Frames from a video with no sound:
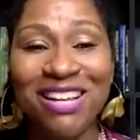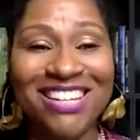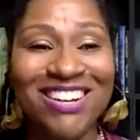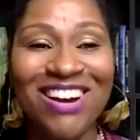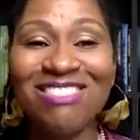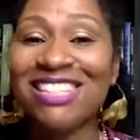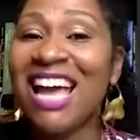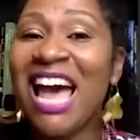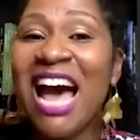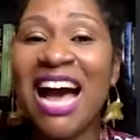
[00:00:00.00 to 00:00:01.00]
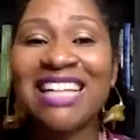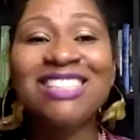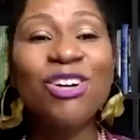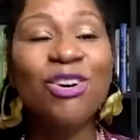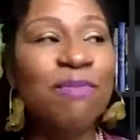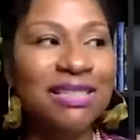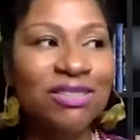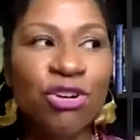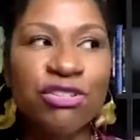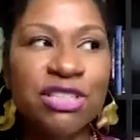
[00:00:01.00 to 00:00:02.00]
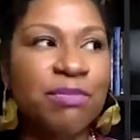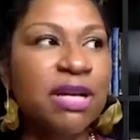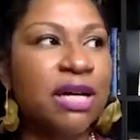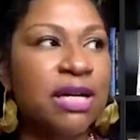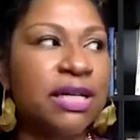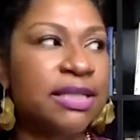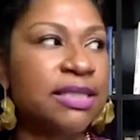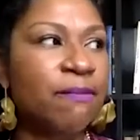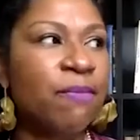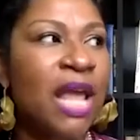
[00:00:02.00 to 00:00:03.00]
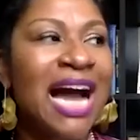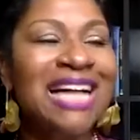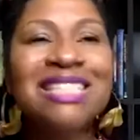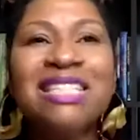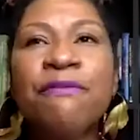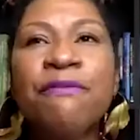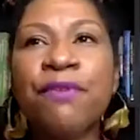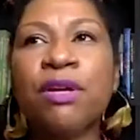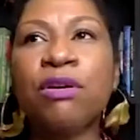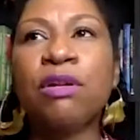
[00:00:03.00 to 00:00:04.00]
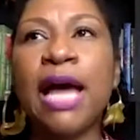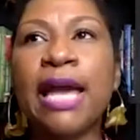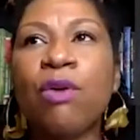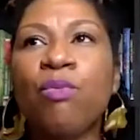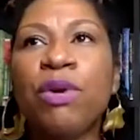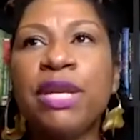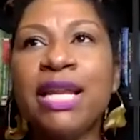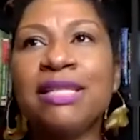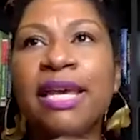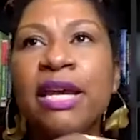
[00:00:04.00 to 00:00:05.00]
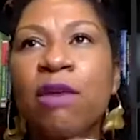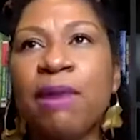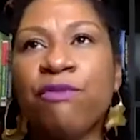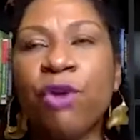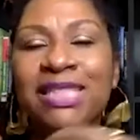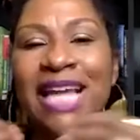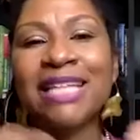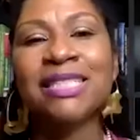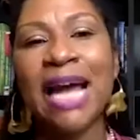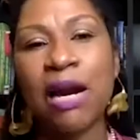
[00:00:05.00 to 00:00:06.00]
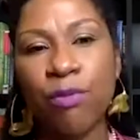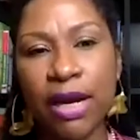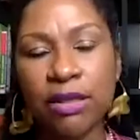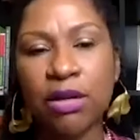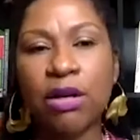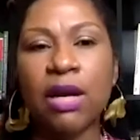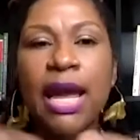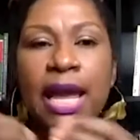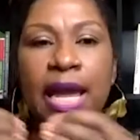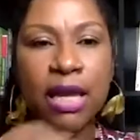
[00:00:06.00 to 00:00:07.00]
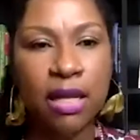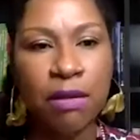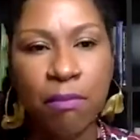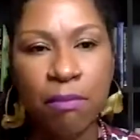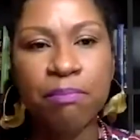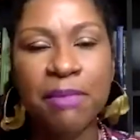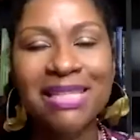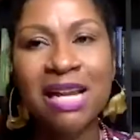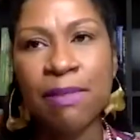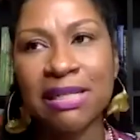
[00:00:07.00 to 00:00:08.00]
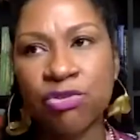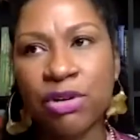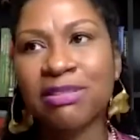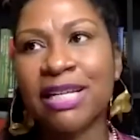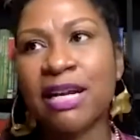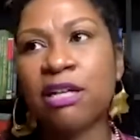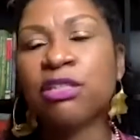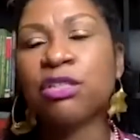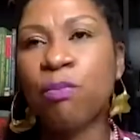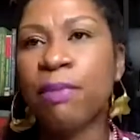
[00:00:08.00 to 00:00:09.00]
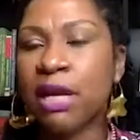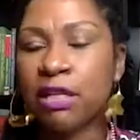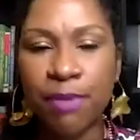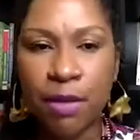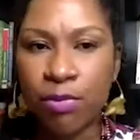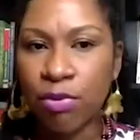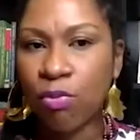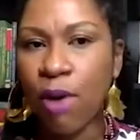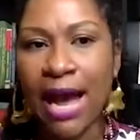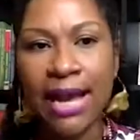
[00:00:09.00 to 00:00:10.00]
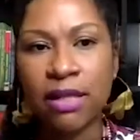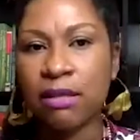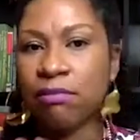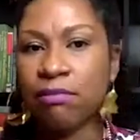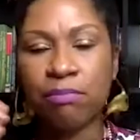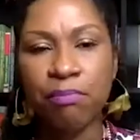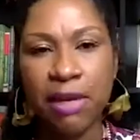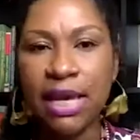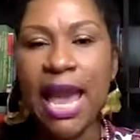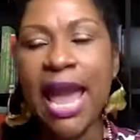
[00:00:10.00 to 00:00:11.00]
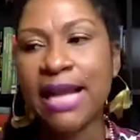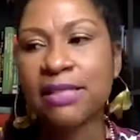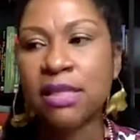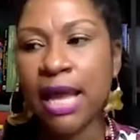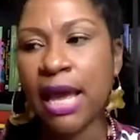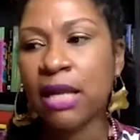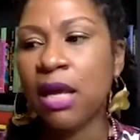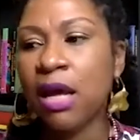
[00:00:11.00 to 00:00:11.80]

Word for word: you know, I, I told my story just because I just didn't feel like we needed to hear my voice as director and me telling my story. And I was like, there are so many other people. Why me add to that?